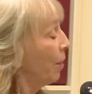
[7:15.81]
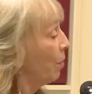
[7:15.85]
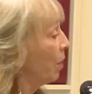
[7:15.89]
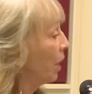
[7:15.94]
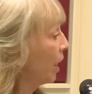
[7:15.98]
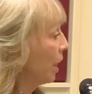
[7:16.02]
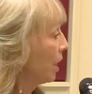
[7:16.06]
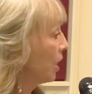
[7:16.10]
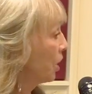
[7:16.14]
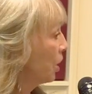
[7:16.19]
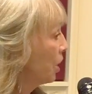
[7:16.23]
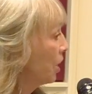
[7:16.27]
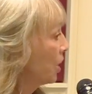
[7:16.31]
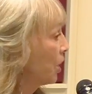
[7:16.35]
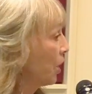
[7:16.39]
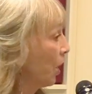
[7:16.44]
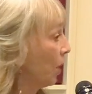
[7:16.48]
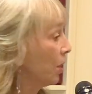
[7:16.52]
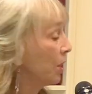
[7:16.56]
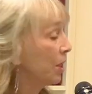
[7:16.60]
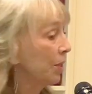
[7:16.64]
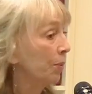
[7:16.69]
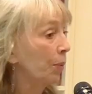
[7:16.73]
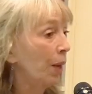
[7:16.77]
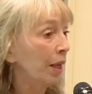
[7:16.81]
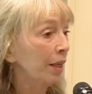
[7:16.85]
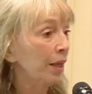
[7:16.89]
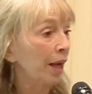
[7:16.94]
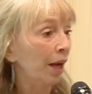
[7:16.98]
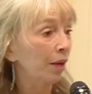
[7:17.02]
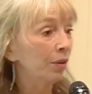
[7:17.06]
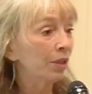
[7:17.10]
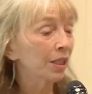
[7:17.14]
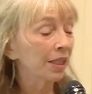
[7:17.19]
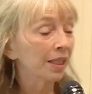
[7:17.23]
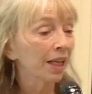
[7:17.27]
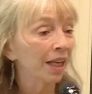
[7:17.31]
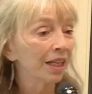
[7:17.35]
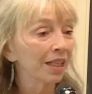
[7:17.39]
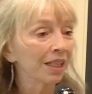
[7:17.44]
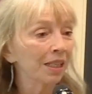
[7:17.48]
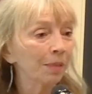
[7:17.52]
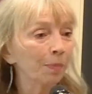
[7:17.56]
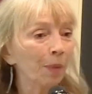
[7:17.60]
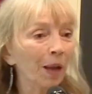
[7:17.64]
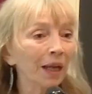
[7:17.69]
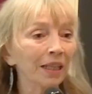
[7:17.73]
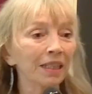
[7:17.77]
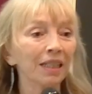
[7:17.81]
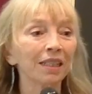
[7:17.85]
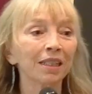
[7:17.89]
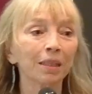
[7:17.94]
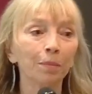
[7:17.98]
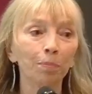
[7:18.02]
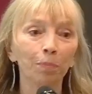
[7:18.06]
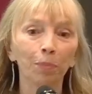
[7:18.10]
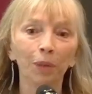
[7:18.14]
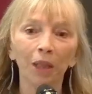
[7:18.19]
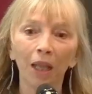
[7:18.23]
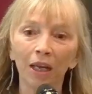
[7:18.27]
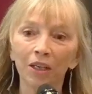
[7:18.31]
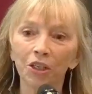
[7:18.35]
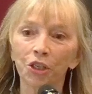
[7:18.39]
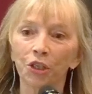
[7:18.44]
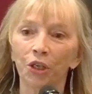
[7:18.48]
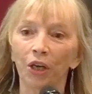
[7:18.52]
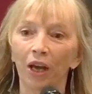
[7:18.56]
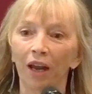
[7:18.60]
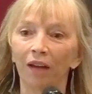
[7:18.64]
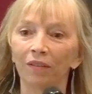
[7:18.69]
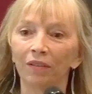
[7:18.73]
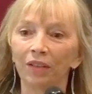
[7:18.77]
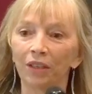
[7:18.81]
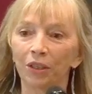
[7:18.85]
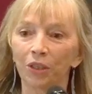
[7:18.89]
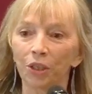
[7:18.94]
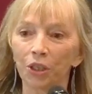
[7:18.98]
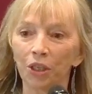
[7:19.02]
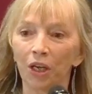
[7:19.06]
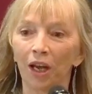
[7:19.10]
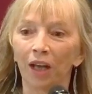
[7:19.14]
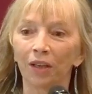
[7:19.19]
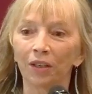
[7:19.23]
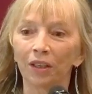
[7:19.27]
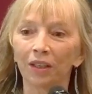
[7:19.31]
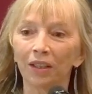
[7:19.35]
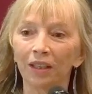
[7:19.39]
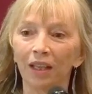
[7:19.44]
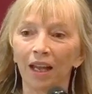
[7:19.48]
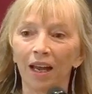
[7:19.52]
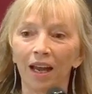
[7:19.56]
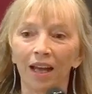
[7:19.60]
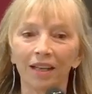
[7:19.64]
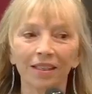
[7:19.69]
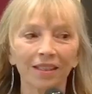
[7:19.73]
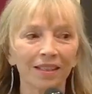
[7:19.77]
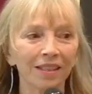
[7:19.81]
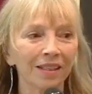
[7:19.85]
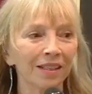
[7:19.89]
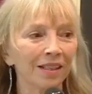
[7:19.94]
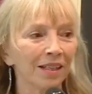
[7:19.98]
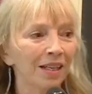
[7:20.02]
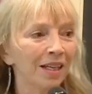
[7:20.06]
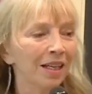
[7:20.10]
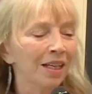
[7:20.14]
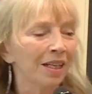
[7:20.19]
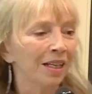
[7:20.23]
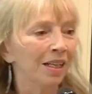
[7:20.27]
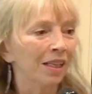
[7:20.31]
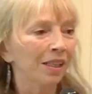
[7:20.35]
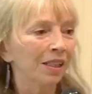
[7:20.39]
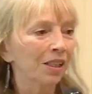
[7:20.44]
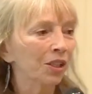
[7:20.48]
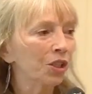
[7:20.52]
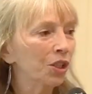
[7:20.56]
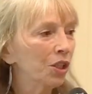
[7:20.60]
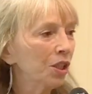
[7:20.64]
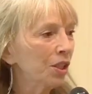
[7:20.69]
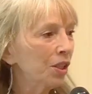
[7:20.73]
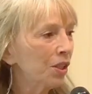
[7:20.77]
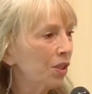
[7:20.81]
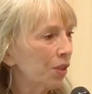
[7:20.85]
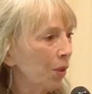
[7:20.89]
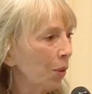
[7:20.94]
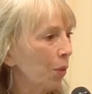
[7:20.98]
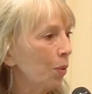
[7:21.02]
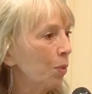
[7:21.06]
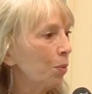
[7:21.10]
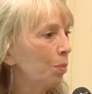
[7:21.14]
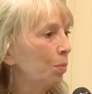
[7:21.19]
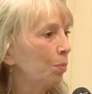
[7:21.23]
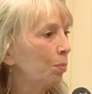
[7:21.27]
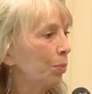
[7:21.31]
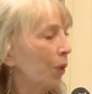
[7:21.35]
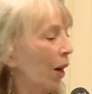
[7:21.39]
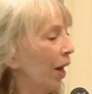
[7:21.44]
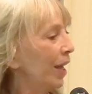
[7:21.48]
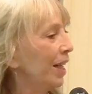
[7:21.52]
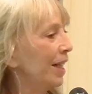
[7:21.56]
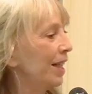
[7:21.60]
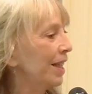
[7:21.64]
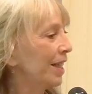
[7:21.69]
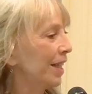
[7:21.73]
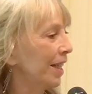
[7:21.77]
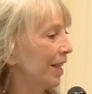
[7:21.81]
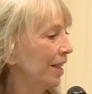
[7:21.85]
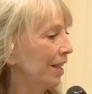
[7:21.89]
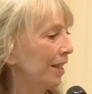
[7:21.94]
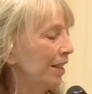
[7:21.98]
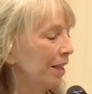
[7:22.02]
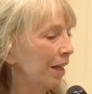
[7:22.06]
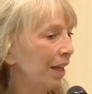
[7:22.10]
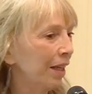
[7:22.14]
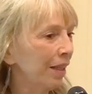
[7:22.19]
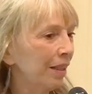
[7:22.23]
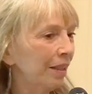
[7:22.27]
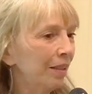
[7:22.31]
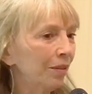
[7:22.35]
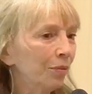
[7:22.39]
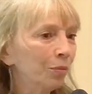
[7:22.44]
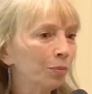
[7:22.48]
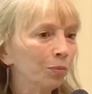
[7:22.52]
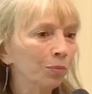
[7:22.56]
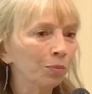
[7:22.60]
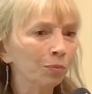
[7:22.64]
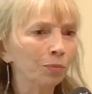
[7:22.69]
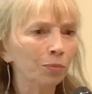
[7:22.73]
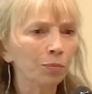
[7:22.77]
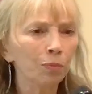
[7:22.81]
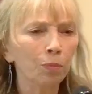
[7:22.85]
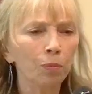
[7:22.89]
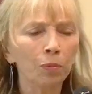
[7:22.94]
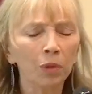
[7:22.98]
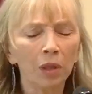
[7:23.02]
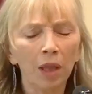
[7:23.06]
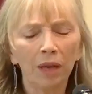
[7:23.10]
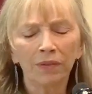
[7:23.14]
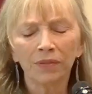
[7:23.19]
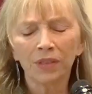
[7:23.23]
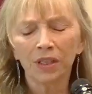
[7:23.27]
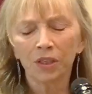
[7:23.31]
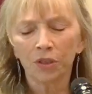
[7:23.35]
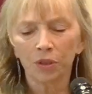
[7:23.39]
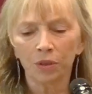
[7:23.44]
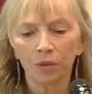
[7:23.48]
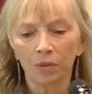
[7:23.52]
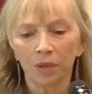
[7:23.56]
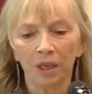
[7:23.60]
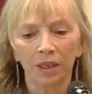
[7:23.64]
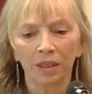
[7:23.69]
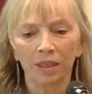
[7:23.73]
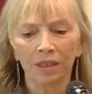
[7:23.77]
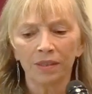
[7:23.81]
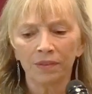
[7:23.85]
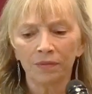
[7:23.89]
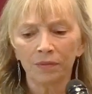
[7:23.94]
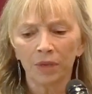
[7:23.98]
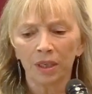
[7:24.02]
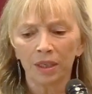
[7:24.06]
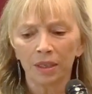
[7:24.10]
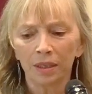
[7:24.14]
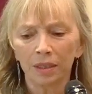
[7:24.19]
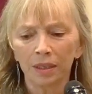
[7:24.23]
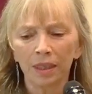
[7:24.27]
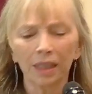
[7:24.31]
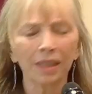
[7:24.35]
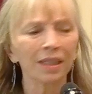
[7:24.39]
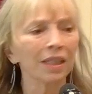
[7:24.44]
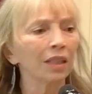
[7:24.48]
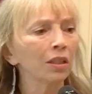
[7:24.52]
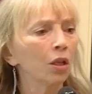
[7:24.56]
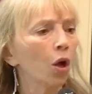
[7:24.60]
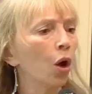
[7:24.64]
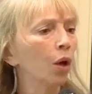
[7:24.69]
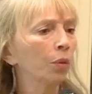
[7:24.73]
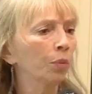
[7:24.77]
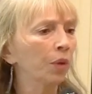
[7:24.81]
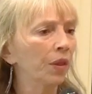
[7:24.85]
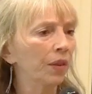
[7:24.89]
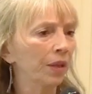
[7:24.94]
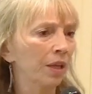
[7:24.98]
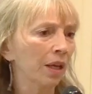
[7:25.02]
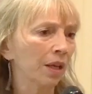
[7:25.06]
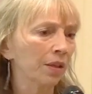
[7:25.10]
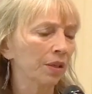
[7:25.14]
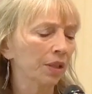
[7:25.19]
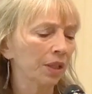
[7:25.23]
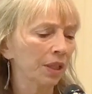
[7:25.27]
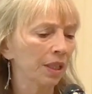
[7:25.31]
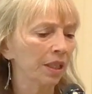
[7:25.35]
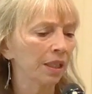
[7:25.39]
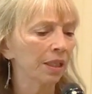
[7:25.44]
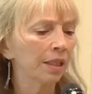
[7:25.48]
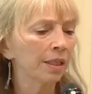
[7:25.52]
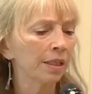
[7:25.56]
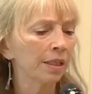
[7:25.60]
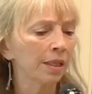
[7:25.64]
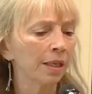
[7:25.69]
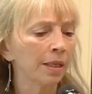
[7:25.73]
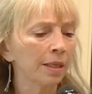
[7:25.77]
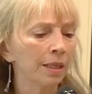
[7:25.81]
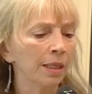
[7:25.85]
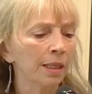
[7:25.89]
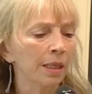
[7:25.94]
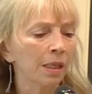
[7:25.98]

because she starts right out as I expect. "It's a pleasure having your child in class, and she's so bright and loves to, and it gets along with the other kids.